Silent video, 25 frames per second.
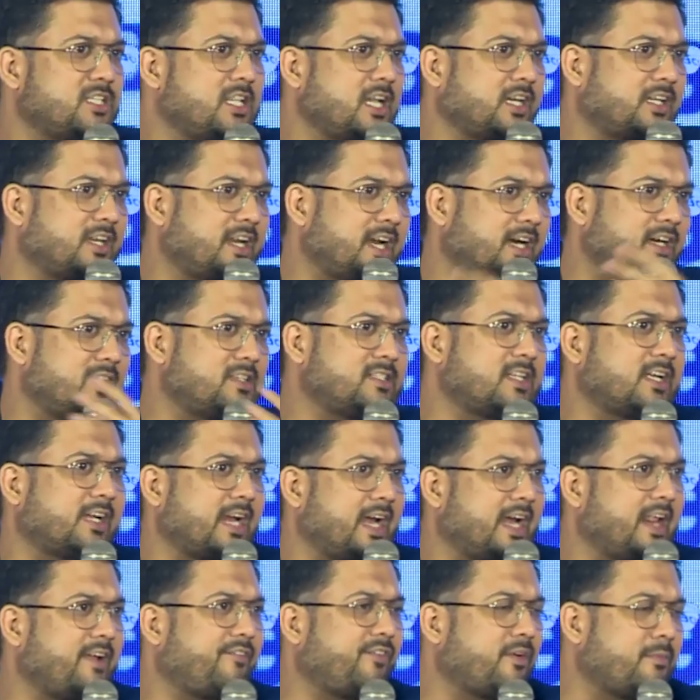that creators are
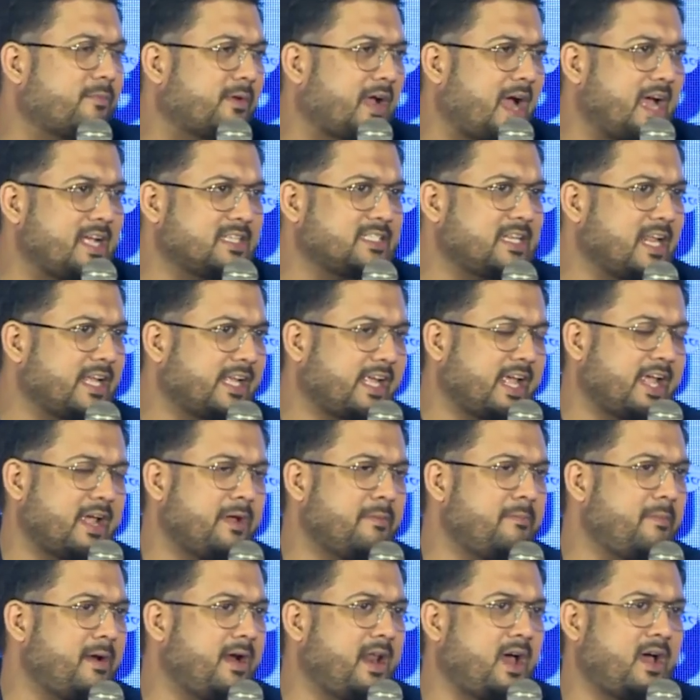getting from guys like
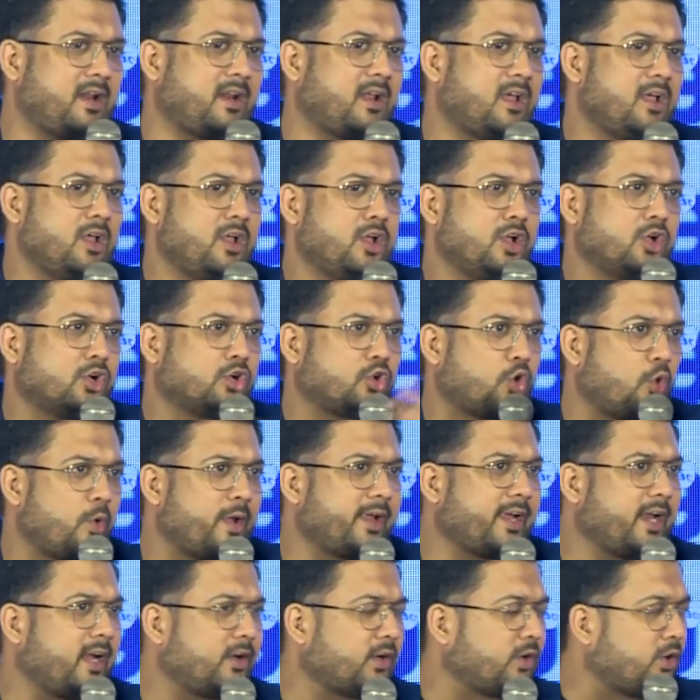him and our growing
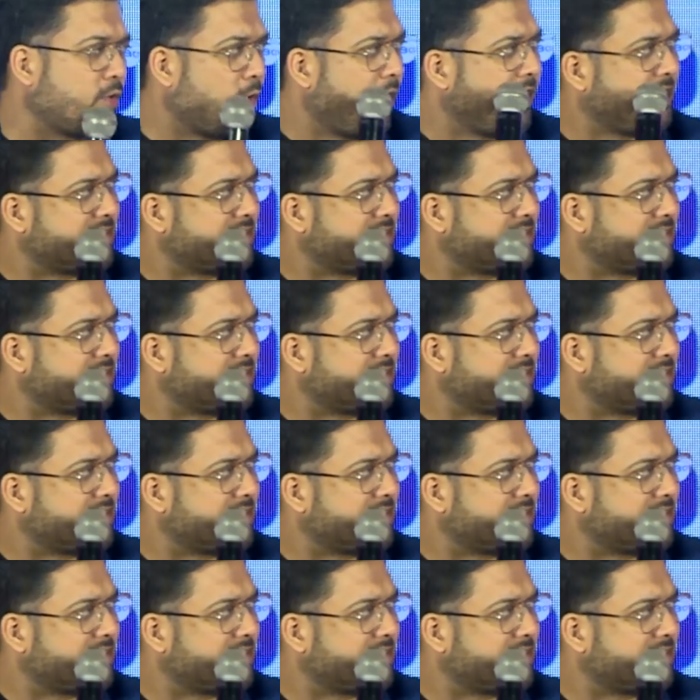and going